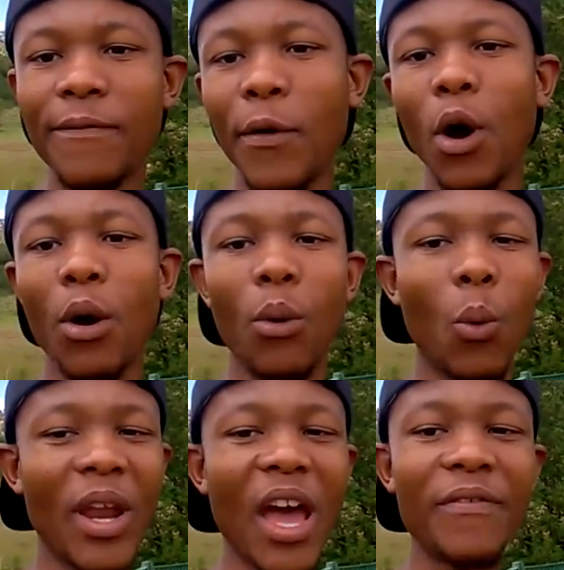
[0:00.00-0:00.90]
For
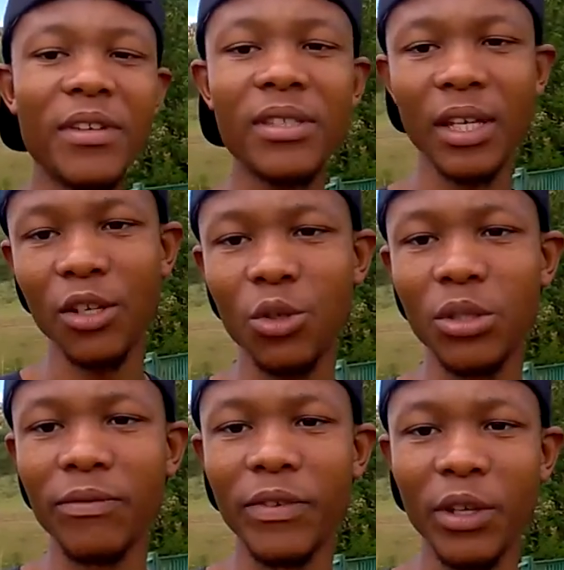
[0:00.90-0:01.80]
when I first started
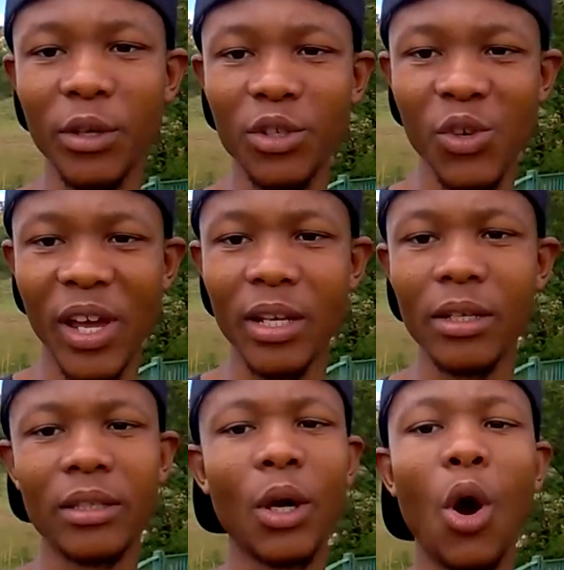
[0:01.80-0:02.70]
shooting videos, right?
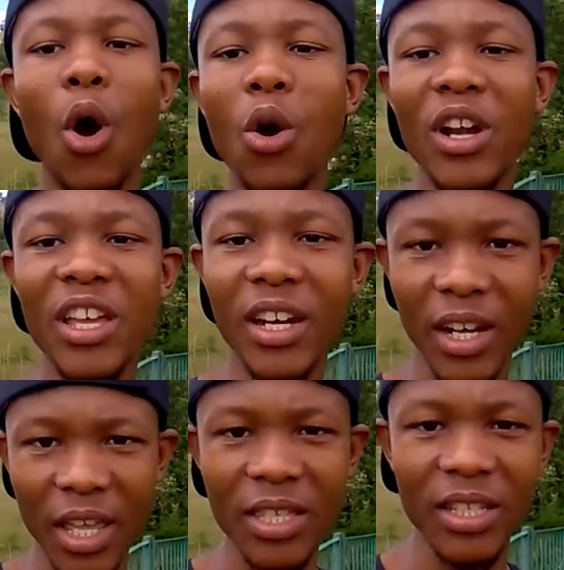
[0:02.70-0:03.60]
The only
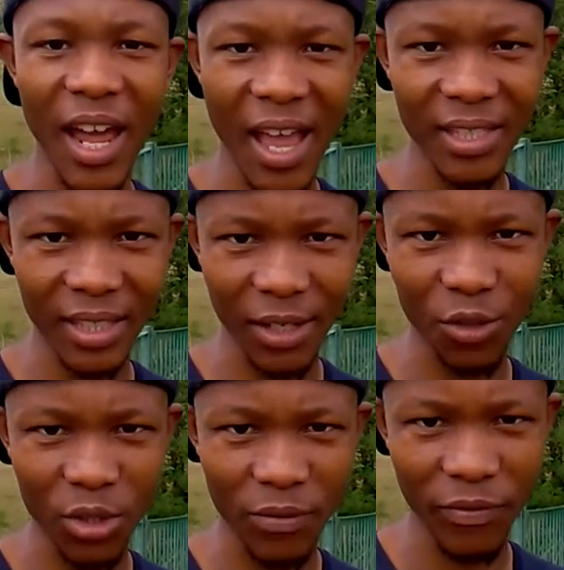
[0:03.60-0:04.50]
reason I
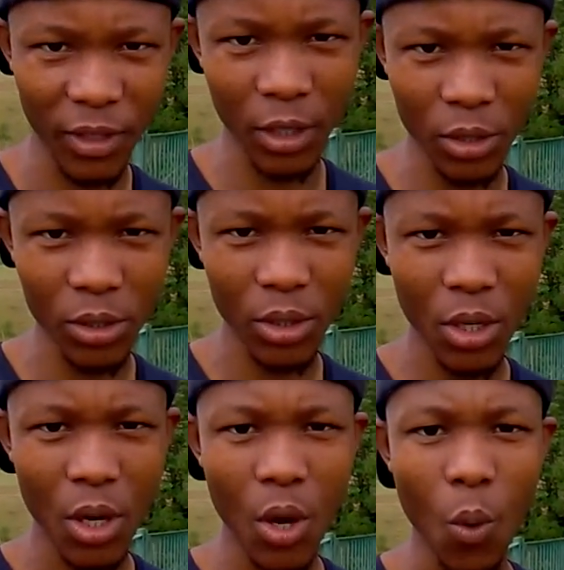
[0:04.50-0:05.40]
started shooting videos
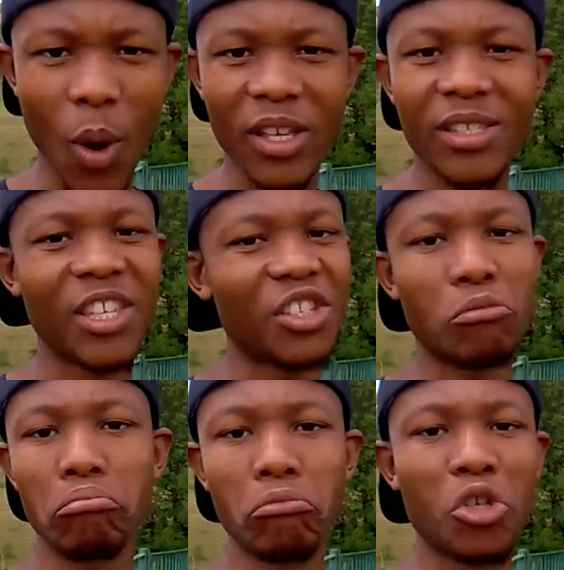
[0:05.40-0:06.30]
was
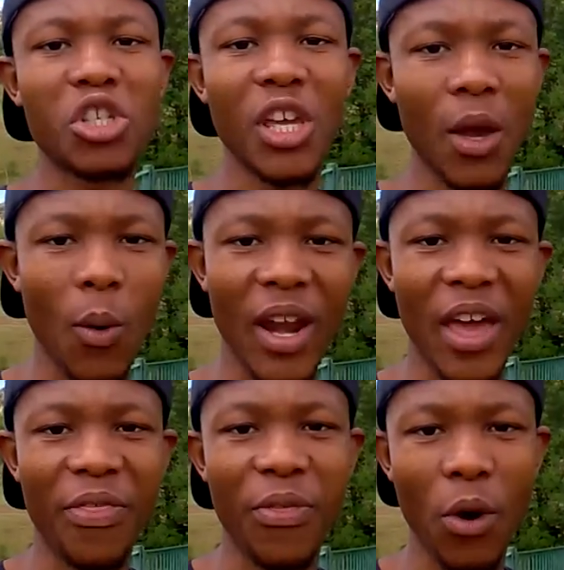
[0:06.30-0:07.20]
just to share what
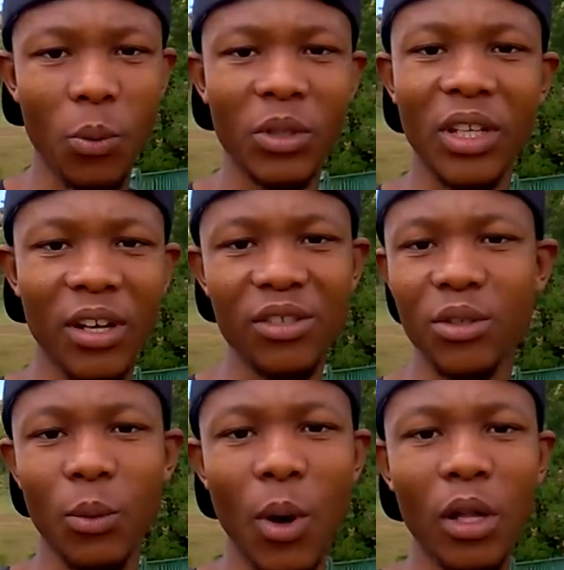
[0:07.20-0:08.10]
I thought with the
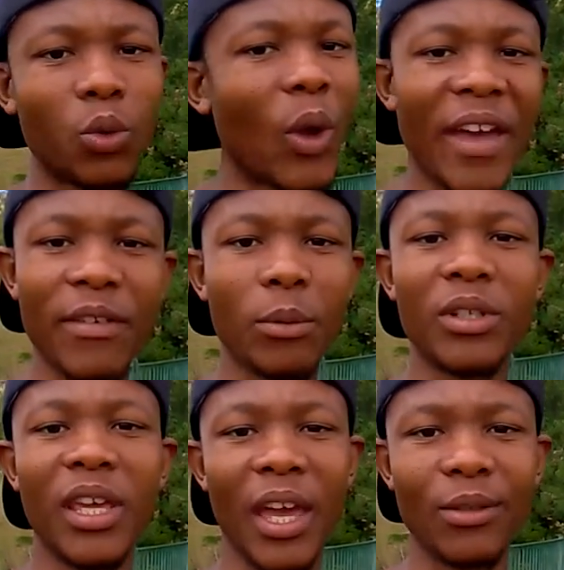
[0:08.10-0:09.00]
rest of the world, whoever
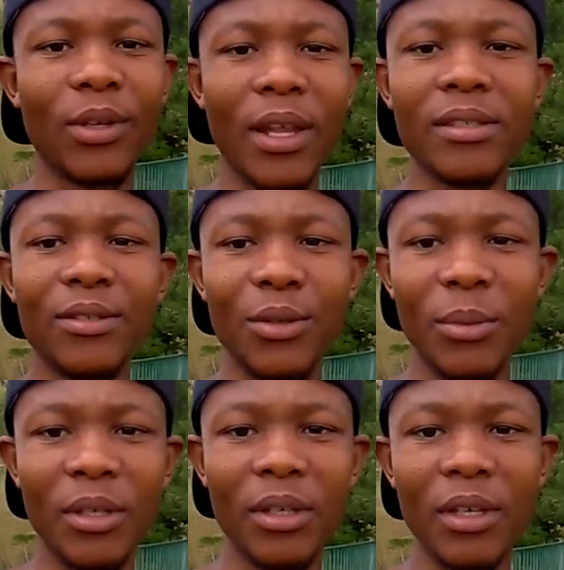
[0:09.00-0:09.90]
would care to listen to
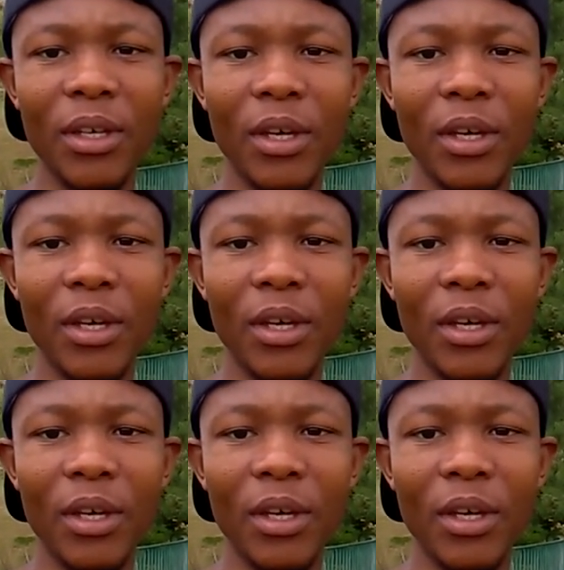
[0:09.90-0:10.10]
me.